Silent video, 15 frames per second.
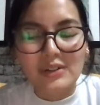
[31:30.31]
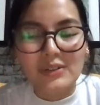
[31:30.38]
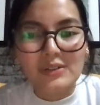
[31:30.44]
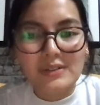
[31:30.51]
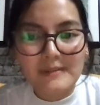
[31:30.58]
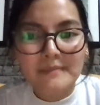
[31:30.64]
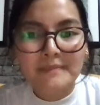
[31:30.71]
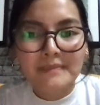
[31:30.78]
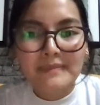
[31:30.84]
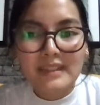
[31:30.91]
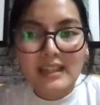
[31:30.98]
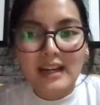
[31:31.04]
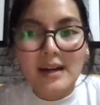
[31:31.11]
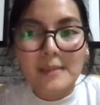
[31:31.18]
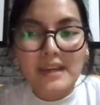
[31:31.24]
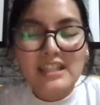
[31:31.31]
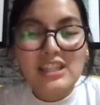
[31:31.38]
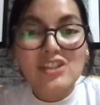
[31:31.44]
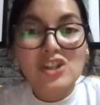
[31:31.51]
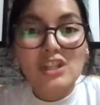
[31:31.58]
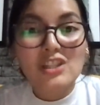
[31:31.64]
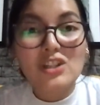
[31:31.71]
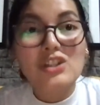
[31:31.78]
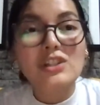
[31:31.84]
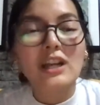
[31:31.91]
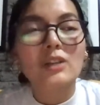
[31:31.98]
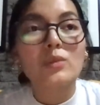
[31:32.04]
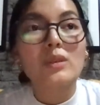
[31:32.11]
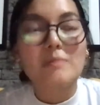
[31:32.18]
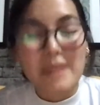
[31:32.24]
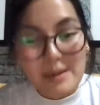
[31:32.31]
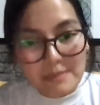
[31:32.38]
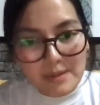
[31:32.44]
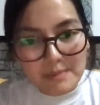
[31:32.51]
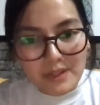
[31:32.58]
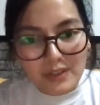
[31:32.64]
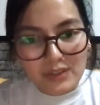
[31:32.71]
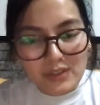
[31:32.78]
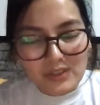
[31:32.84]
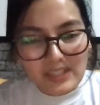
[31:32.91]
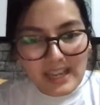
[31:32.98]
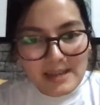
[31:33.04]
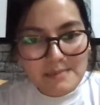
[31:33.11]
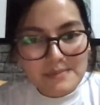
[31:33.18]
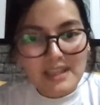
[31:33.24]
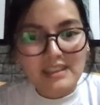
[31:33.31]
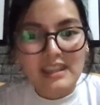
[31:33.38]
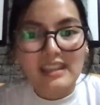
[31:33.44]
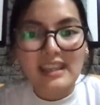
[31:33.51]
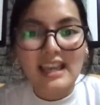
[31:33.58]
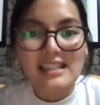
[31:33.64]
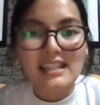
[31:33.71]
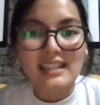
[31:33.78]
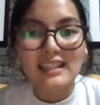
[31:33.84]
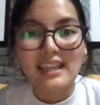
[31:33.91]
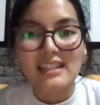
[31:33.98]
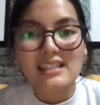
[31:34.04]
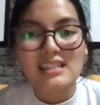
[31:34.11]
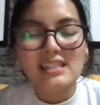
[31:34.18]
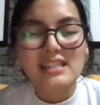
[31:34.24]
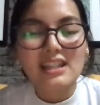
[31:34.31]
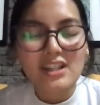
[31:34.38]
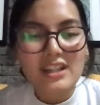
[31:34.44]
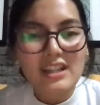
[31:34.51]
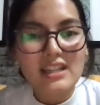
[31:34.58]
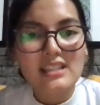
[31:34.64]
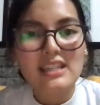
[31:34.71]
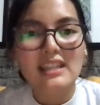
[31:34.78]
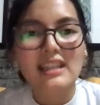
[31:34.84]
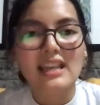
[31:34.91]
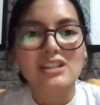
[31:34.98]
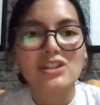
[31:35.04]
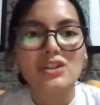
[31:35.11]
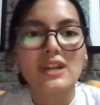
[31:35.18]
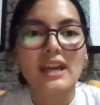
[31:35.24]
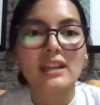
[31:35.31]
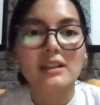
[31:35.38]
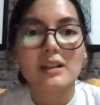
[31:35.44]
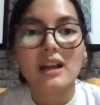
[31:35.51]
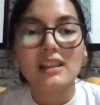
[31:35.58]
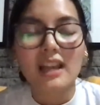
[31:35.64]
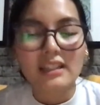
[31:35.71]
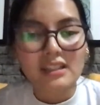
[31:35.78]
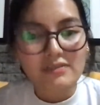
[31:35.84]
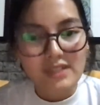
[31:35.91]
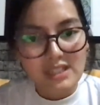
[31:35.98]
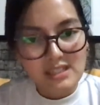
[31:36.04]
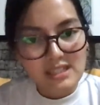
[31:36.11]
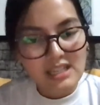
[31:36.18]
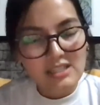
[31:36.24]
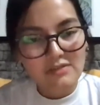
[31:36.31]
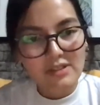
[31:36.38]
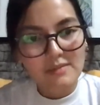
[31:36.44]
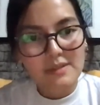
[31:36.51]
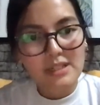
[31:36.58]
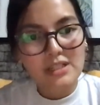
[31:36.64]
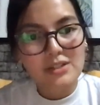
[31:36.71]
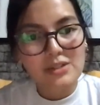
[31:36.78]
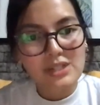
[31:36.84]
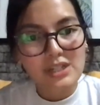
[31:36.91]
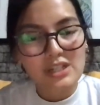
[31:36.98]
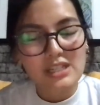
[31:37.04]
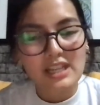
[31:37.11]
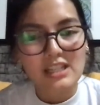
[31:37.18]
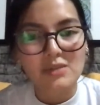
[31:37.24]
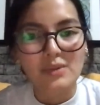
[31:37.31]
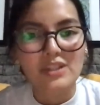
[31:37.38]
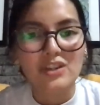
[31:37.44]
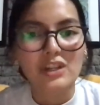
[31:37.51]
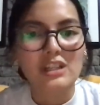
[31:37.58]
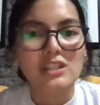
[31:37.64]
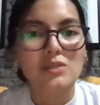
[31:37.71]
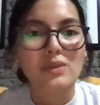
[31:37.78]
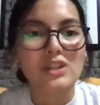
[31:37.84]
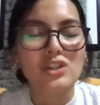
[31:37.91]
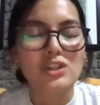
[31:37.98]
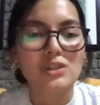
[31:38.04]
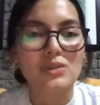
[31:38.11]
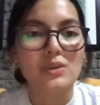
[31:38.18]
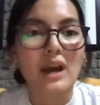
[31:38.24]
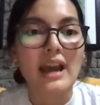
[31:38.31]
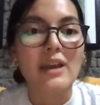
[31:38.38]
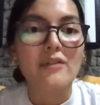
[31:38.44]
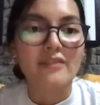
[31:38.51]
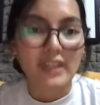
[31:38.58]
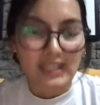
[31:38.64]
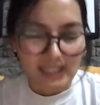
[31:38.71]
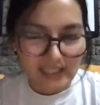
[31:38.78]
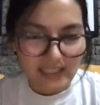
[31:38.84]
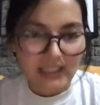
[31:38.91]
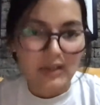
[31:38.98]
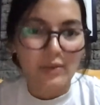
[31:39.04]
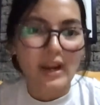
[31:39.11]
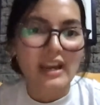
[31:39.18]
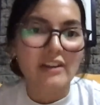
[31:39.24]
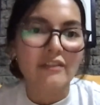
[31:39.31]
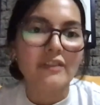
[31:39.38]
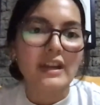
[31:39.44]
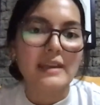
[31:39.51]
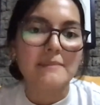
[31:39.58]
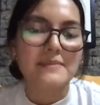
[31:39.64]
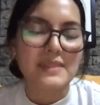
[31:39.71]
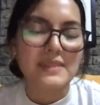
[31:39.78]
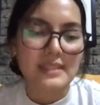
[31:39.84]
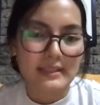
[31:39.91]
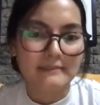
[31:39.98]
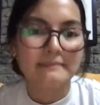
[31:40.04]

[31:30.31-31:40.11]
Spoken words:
So I suggest you start with paper prototypes, and then as it gets serious and as you get a lot of insights from your users, that's when you can switch to high fidelity wireframes.